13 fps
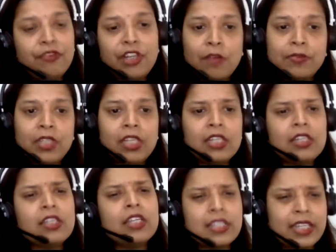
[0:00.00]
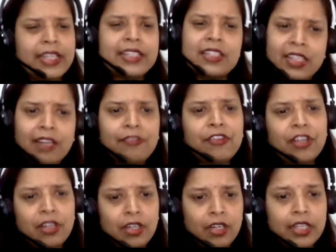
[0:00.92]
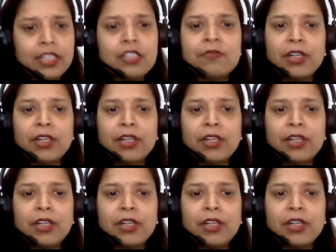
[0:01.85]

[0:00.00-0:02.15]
Phenolphthalein is itself colorless,